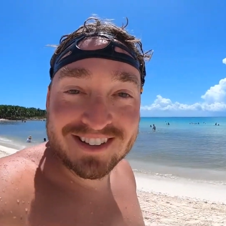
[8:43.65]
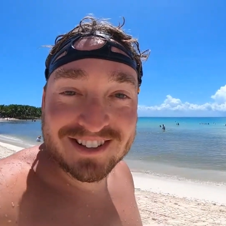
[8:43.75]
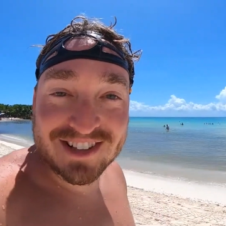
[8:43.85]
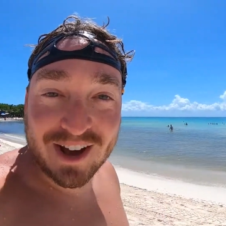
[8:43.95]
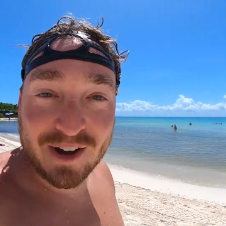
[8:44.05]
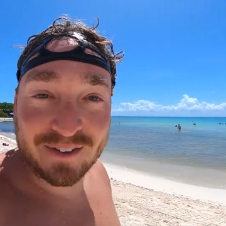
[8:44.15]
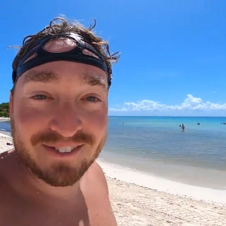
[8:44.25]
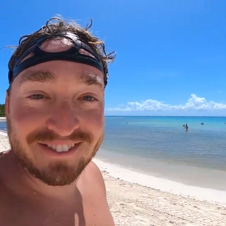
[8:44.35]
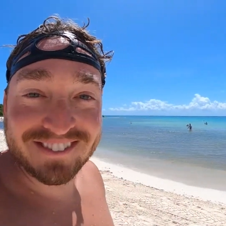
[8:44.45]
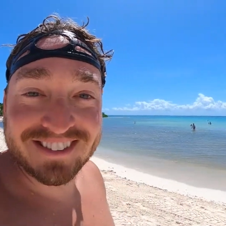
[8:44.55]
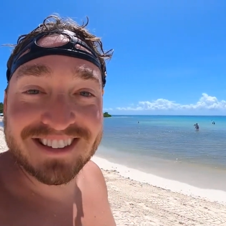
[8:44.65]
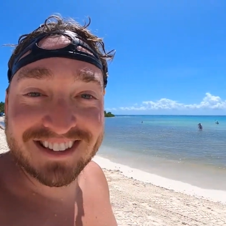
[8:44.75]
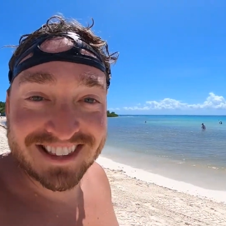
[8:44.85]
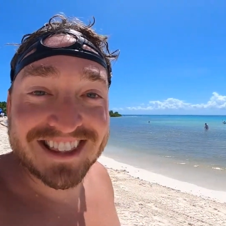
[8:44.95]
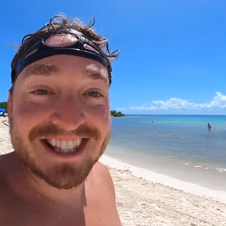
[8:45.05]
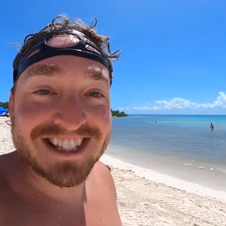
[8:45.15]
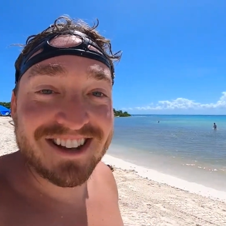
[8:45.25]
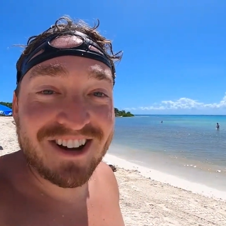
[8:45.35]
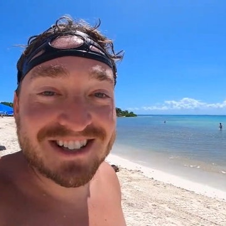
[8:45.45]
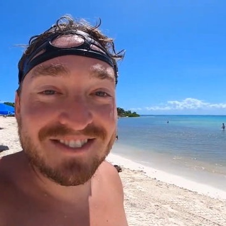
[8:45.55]
So this is
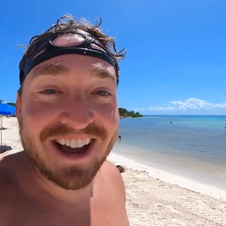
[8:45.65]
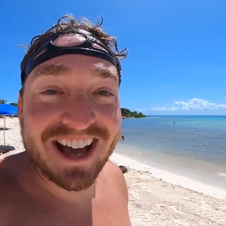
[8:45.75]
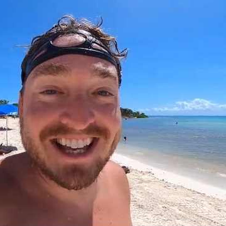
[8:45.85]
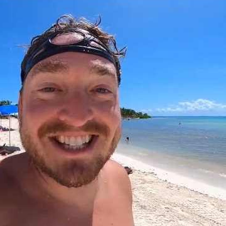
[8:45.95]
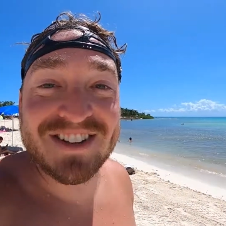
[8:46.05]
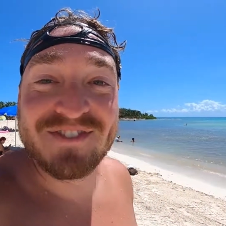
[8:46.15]
awesome, guys.